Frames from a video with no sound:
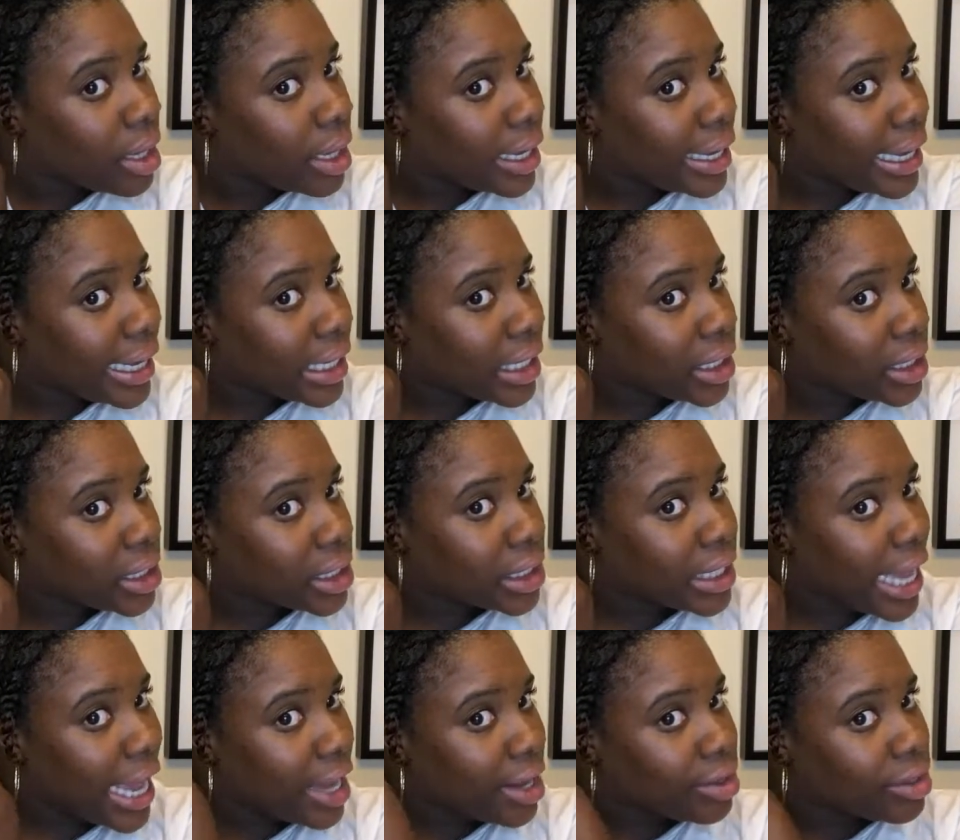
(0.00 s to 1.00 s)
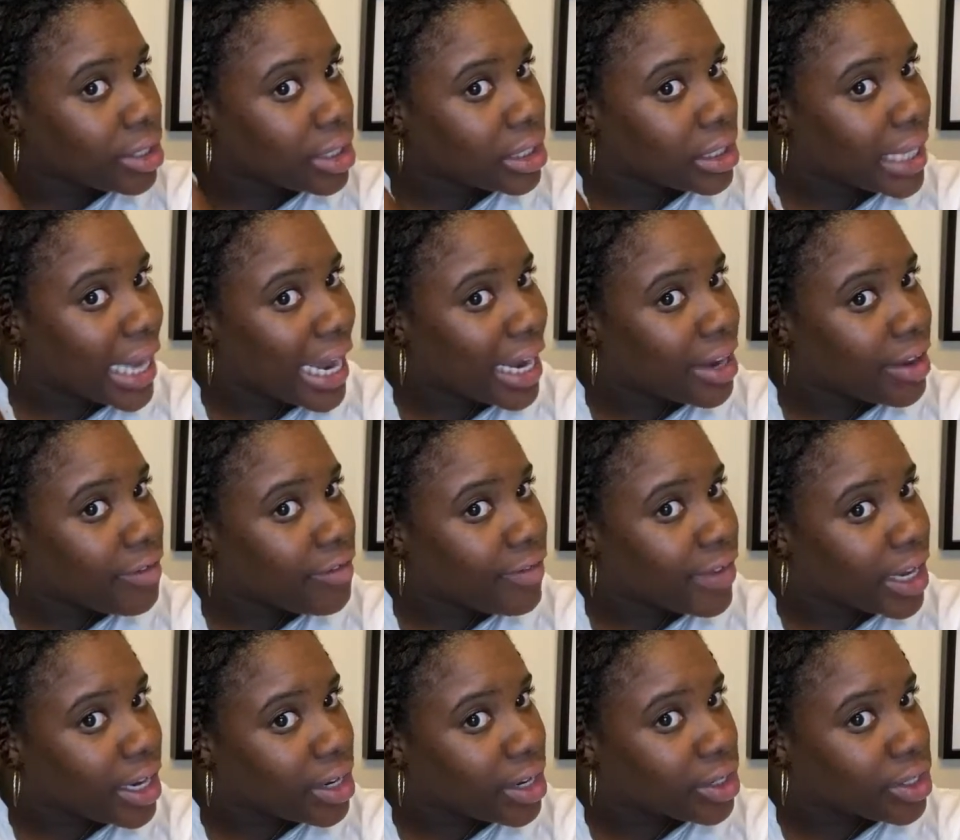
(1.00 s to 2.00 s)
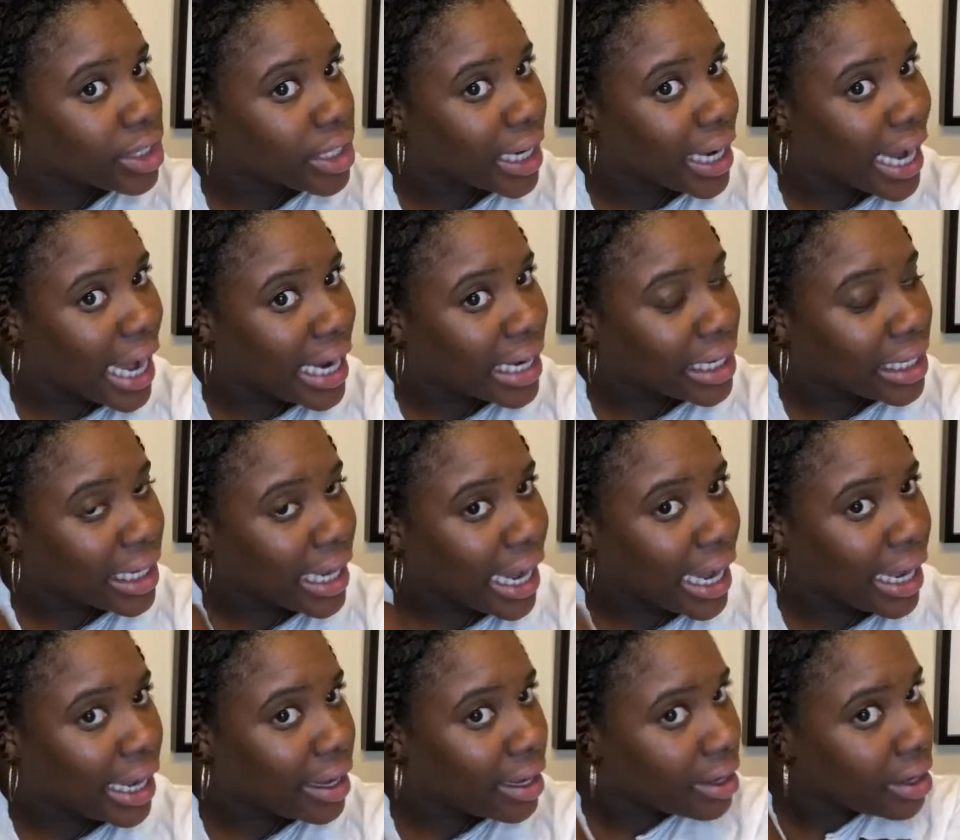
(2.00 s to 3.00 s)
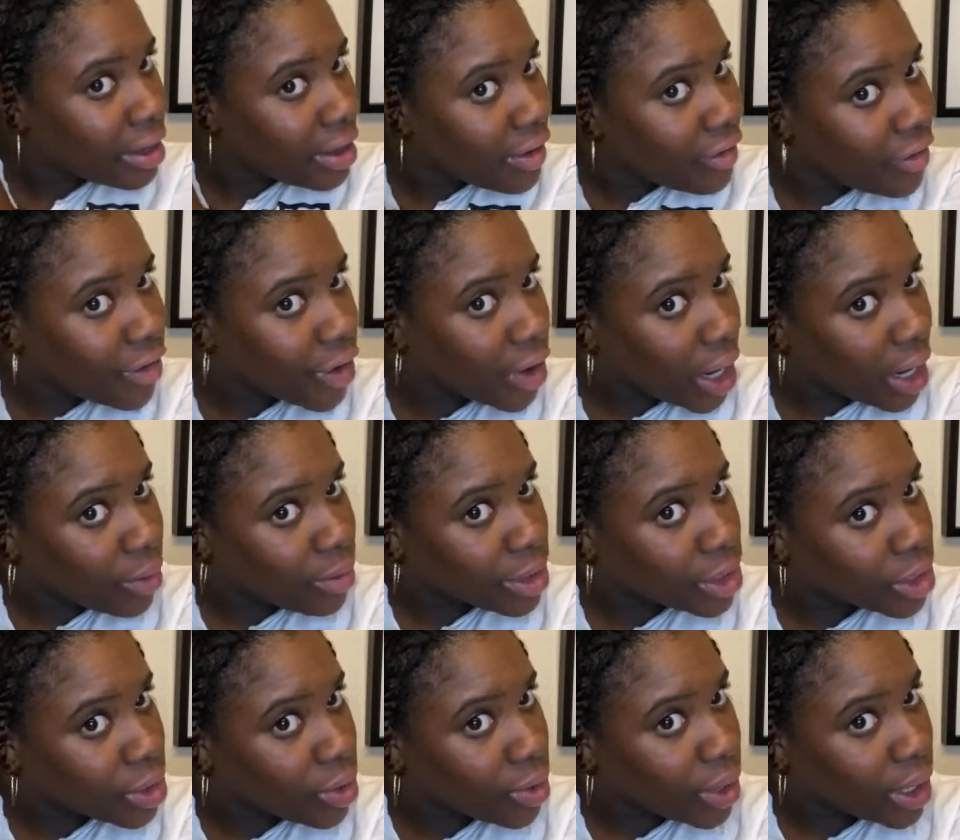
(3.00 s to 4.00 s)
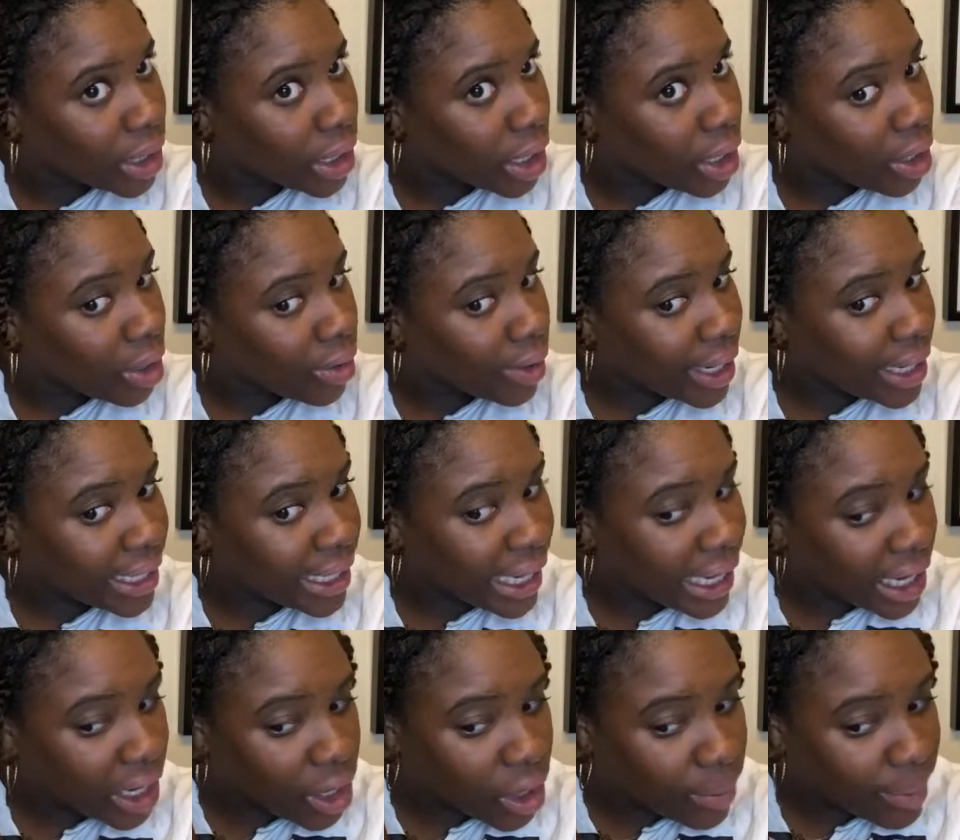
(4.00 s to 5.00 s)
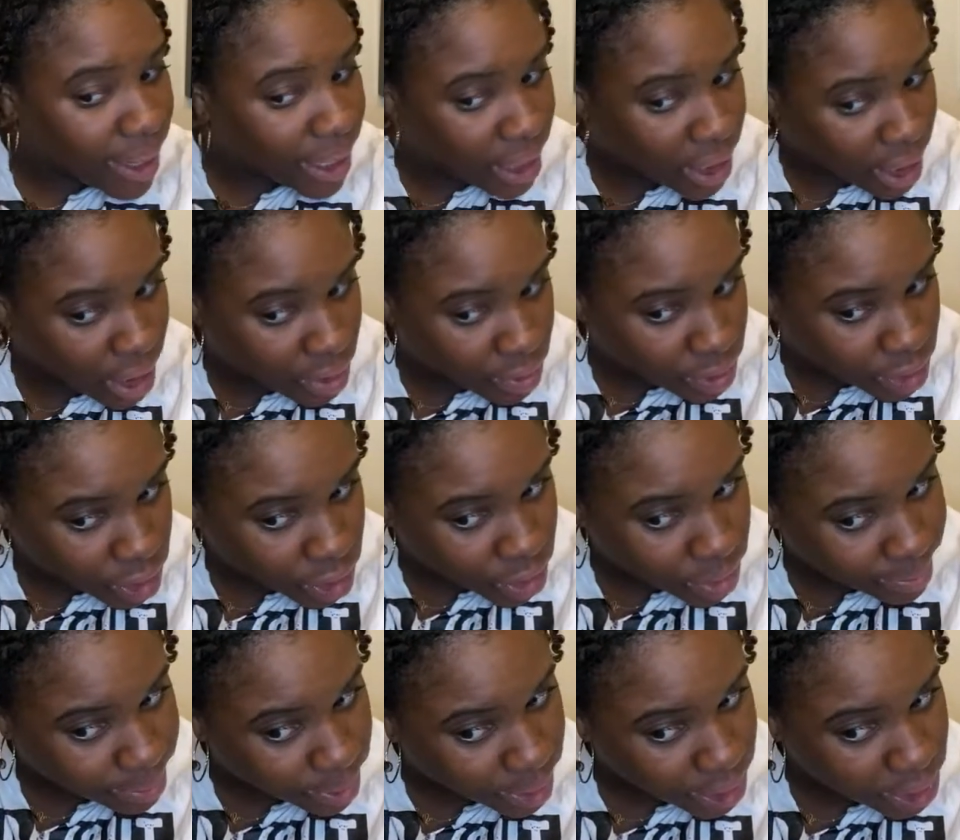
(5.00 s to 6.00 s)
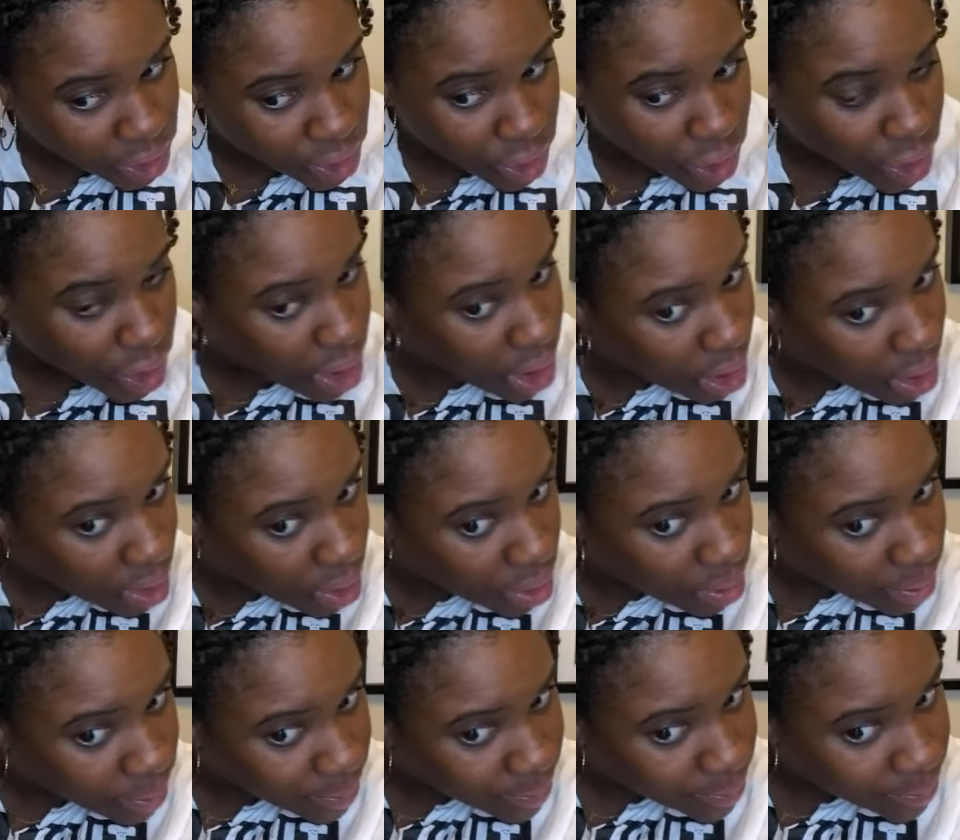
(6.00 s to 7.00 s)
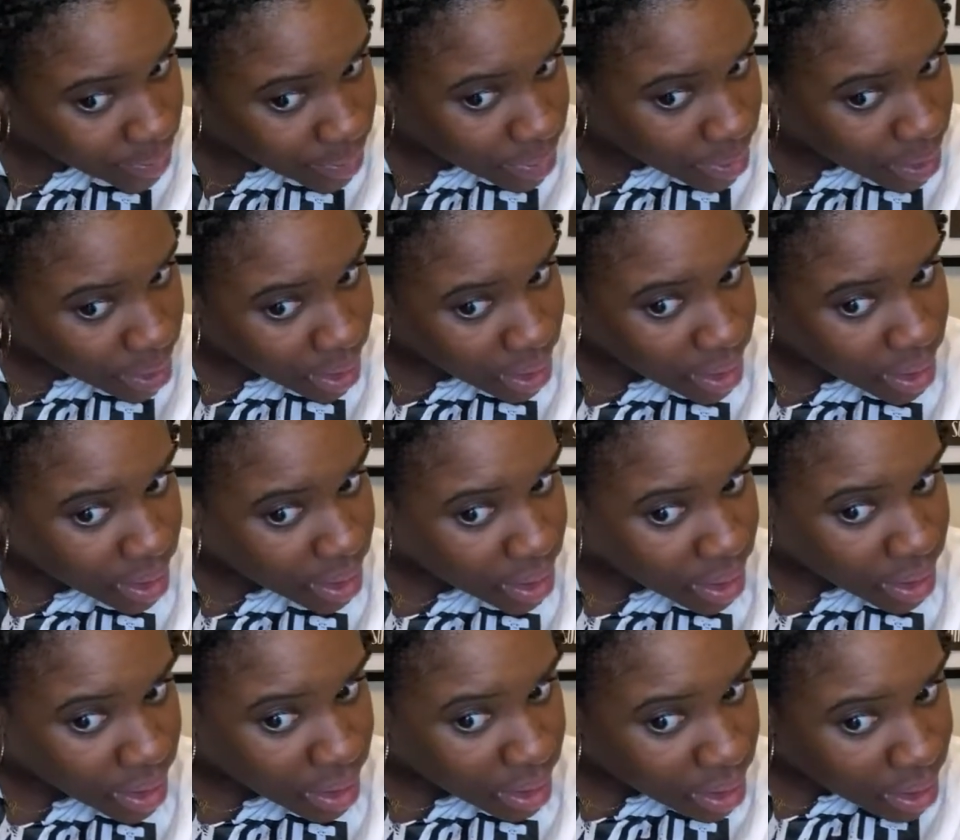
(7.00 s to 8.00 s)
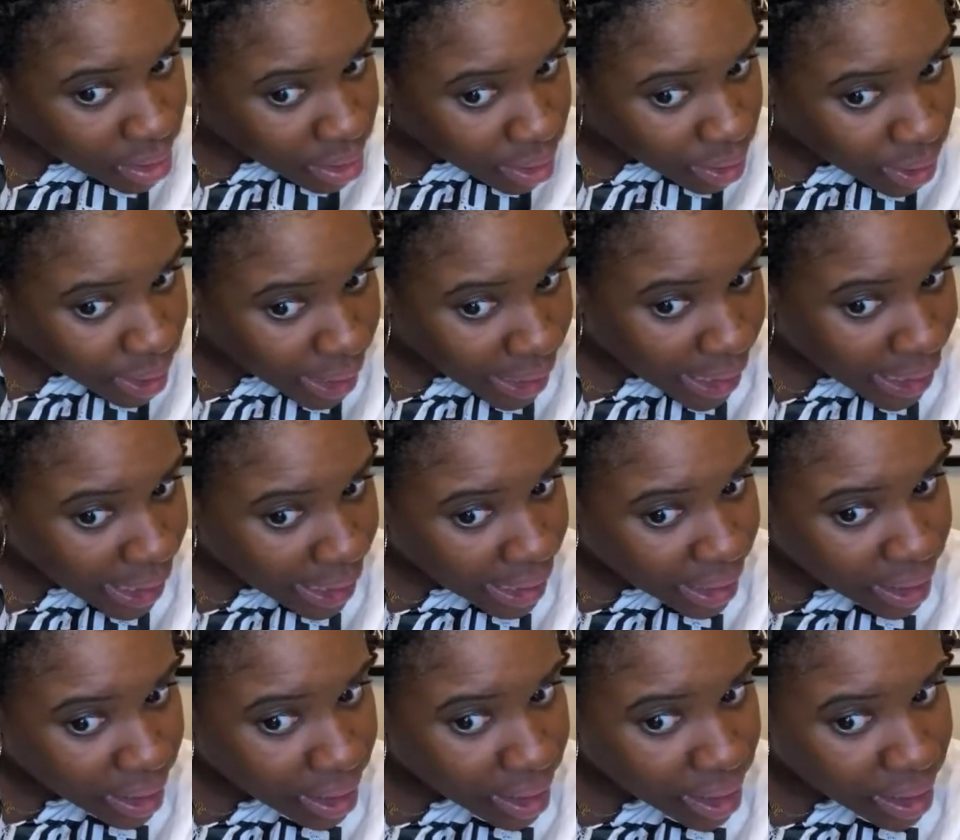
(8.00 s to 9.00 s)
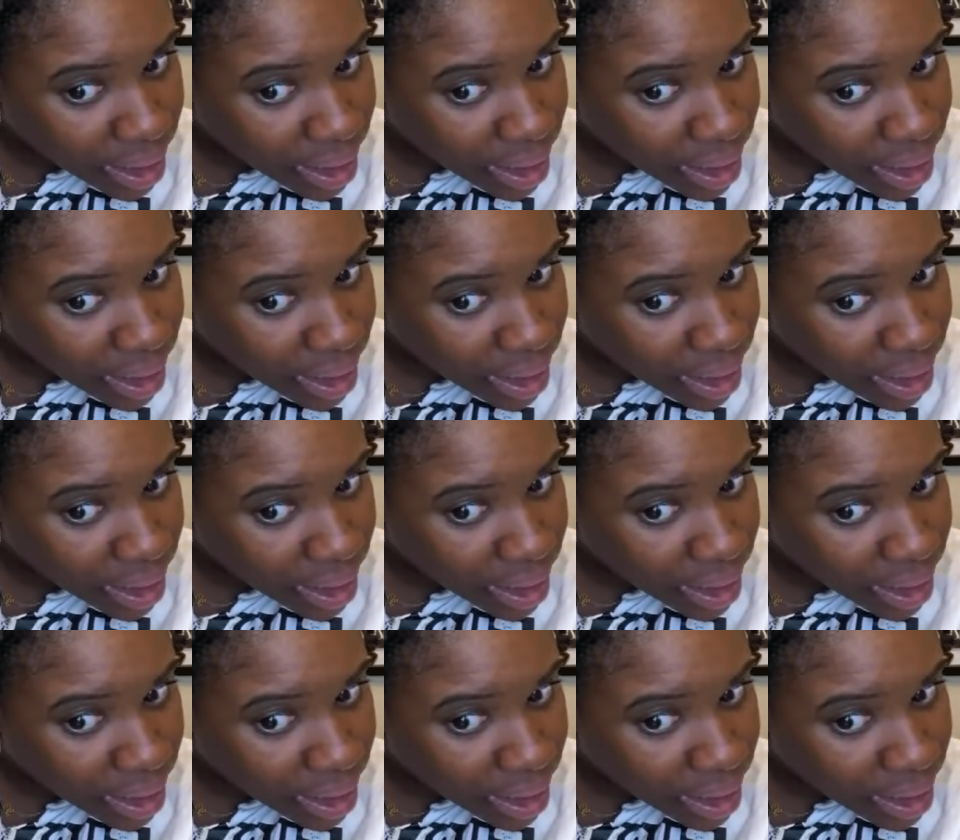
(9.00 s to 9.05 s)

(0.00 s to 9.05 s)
getting a little tangled, just take your fingers and kind of like figure out what's going on, and then go back in with your brush or your comb. Okay?